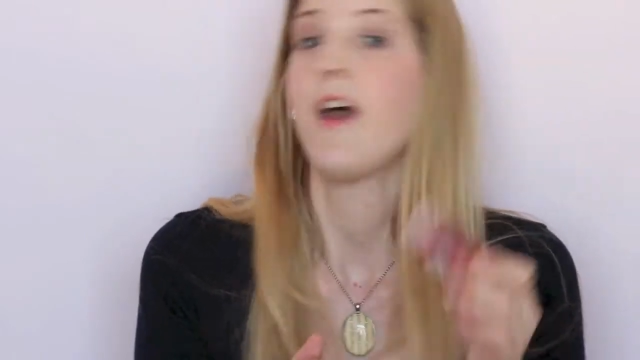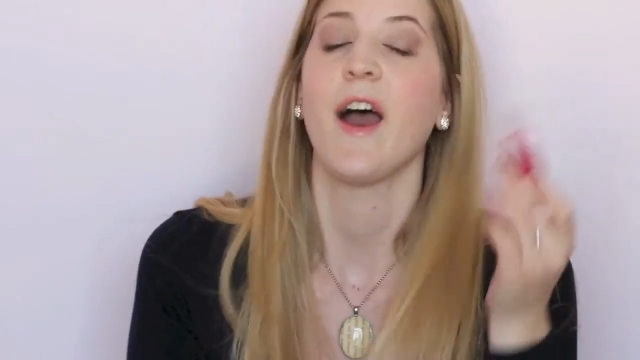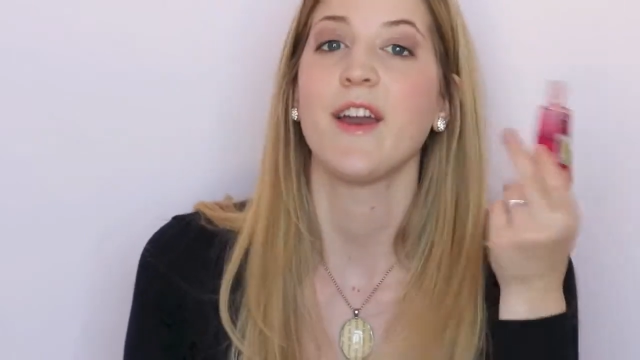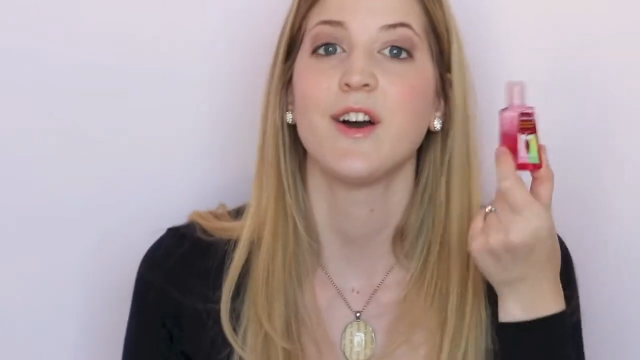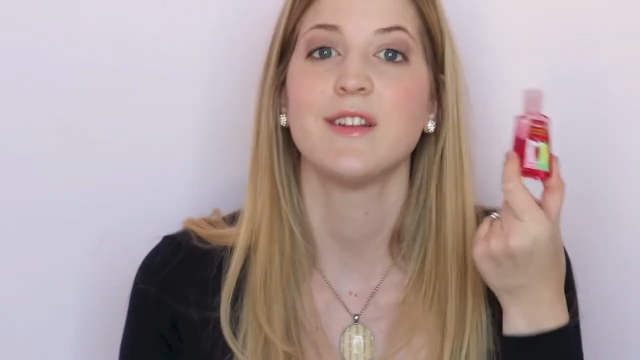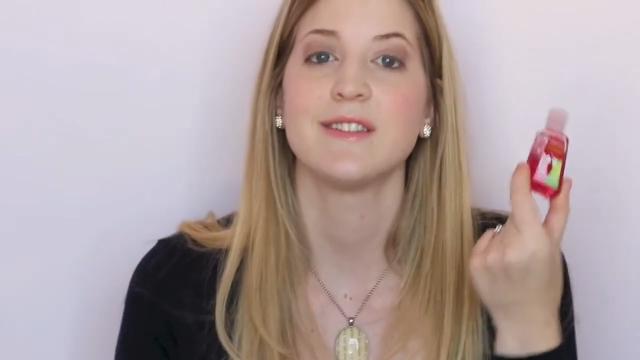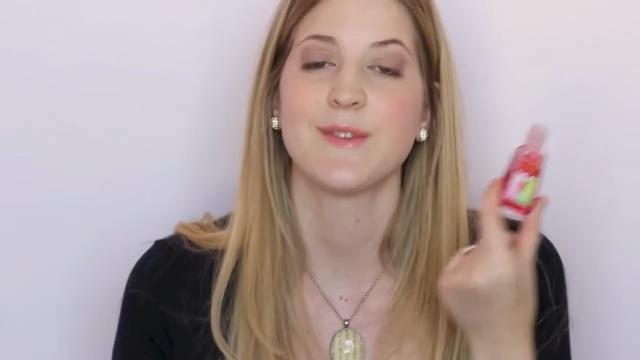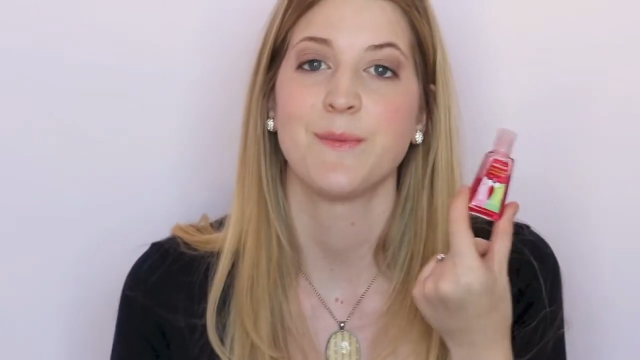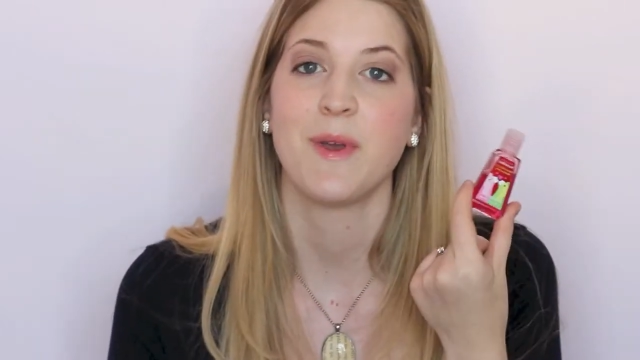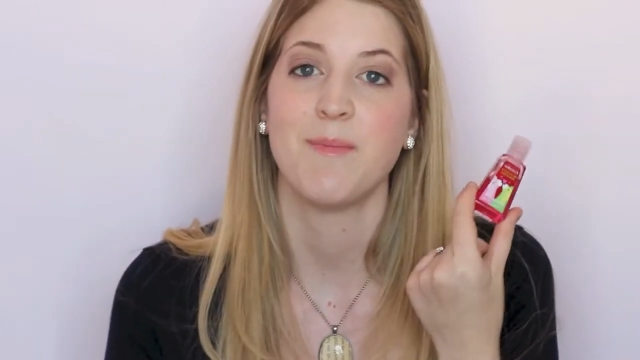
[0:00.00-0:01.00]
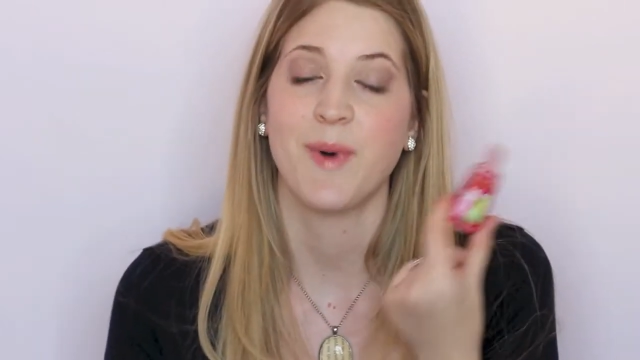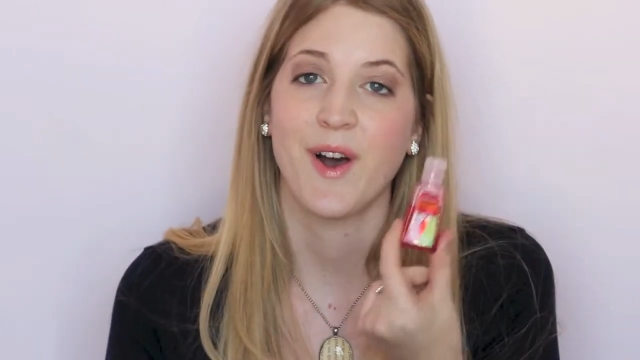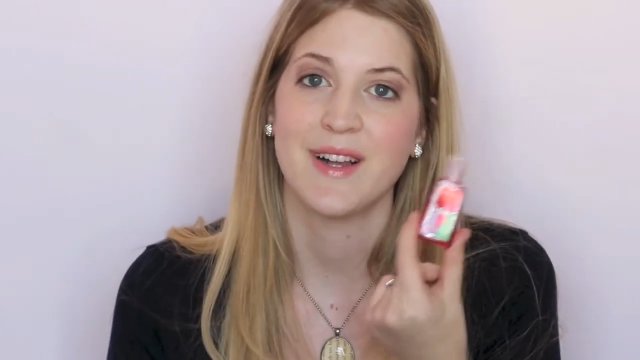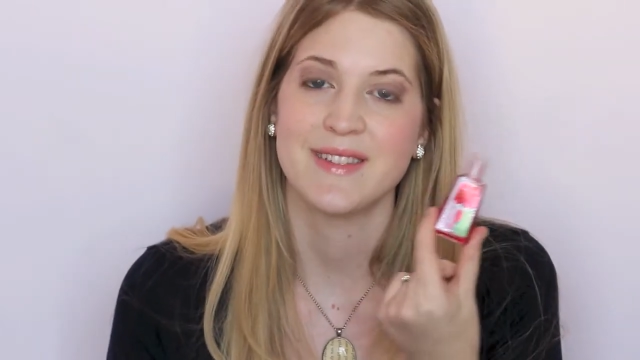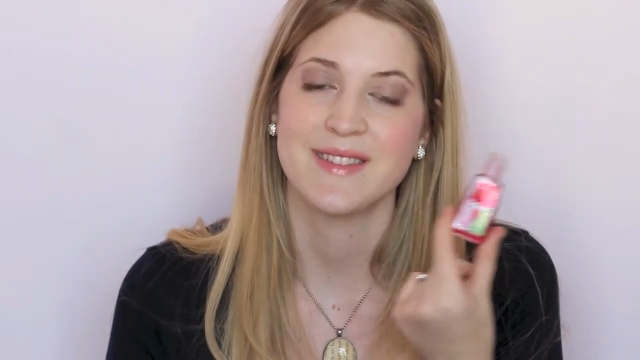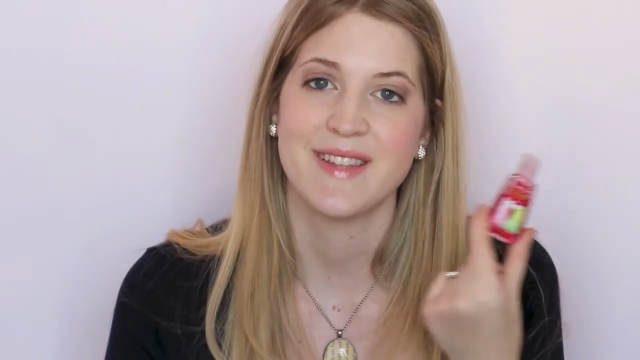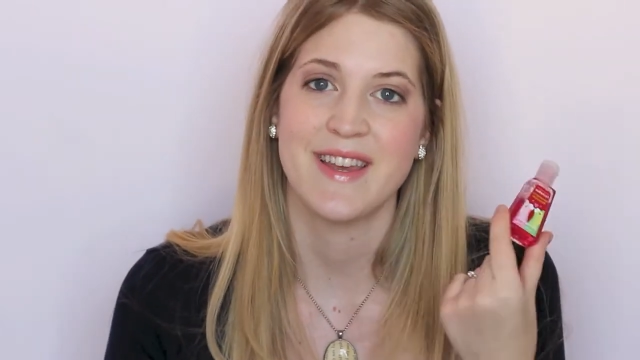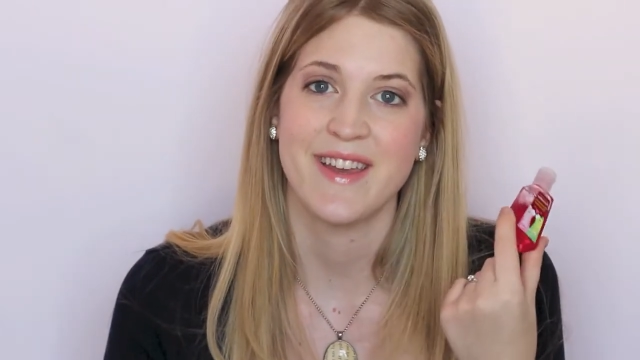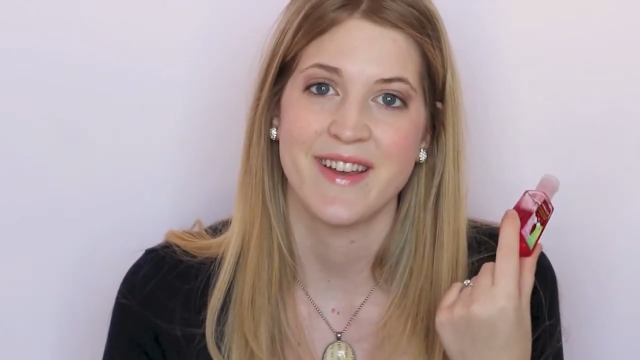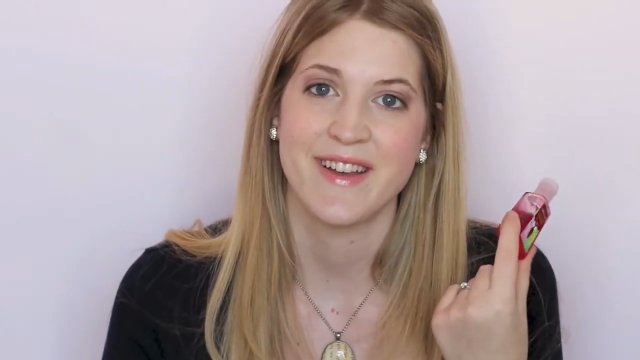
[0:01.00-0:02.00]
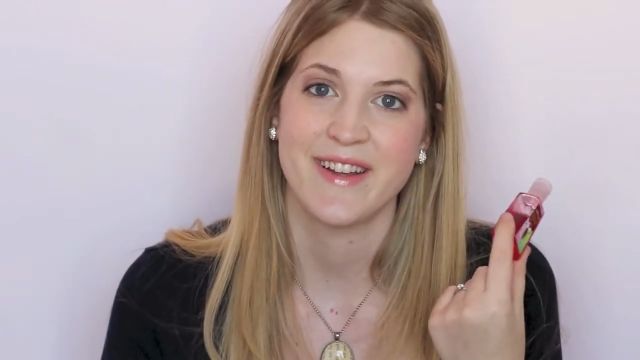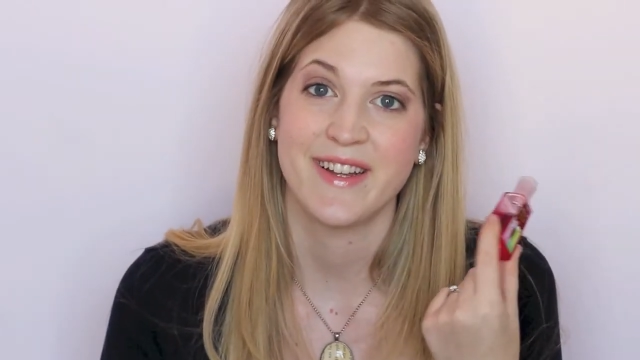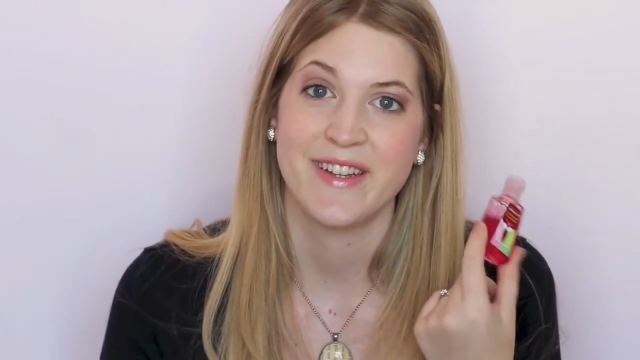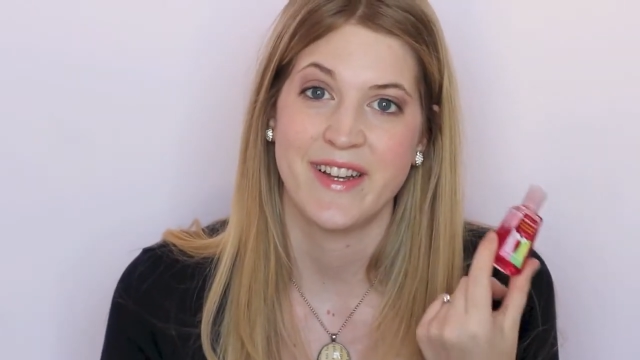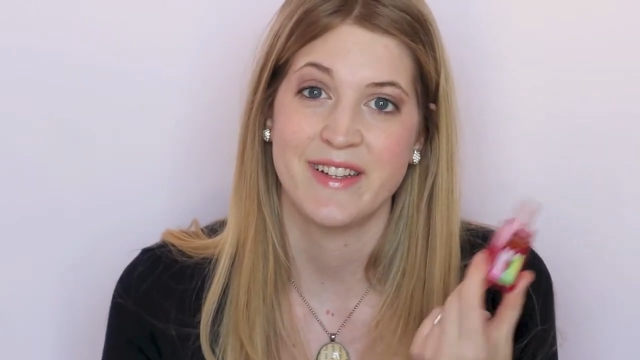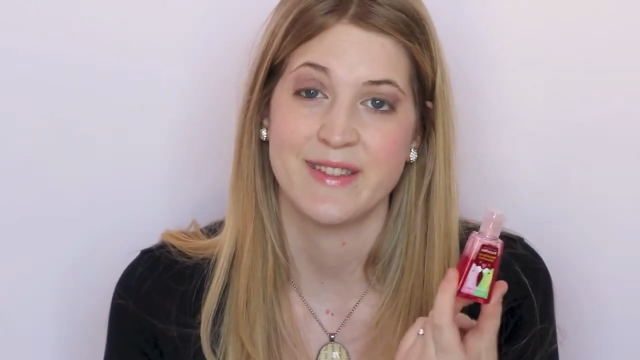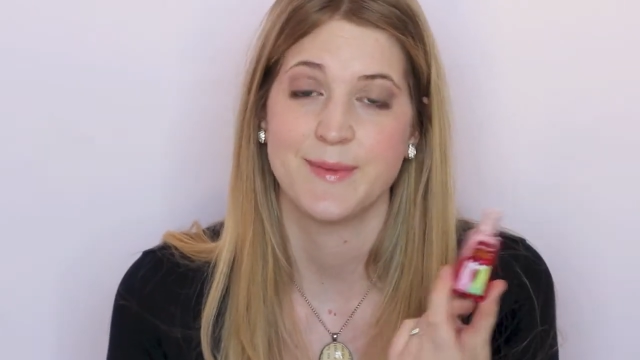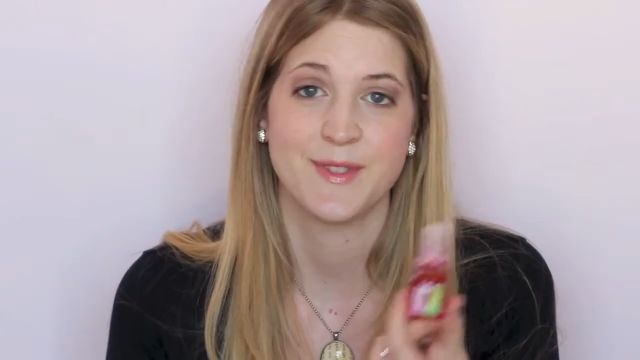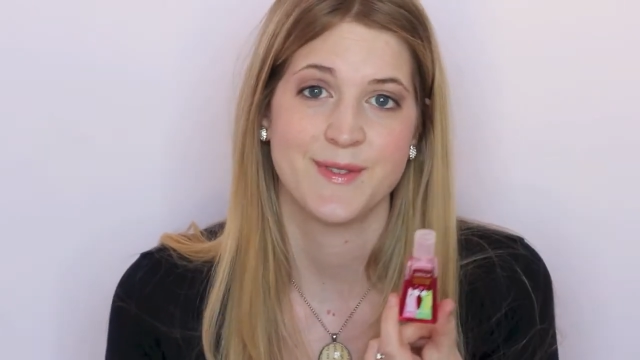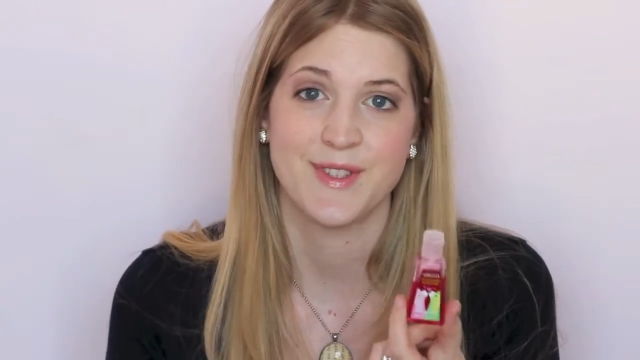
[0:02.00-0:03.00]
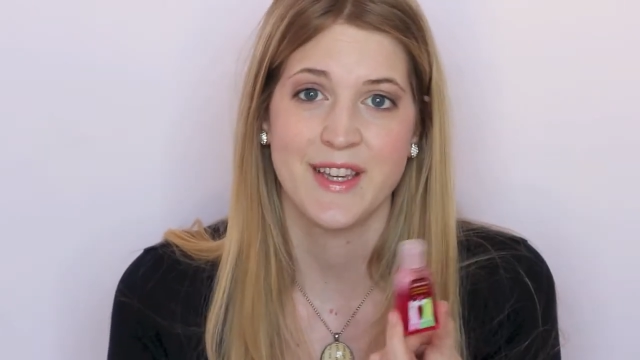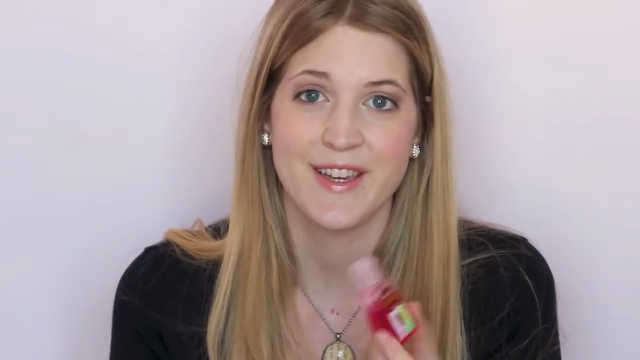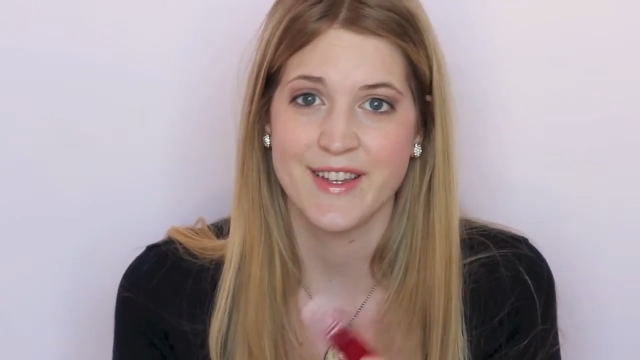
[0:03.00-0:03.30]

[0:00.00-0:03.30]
I got this from my boss and it smells really